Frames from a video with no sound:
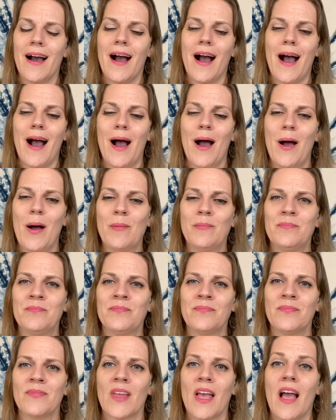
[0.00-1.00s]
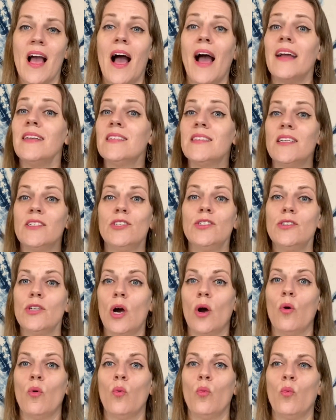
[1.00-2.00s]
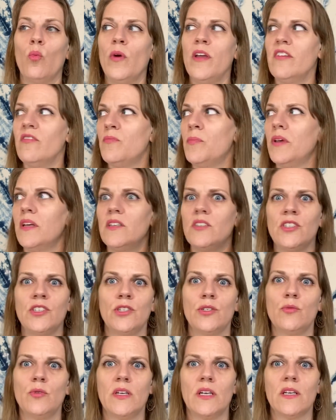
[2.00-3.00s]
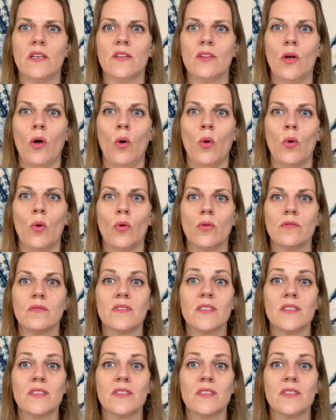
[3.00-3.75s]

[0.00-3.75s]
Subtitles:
I said, we've been doing the whole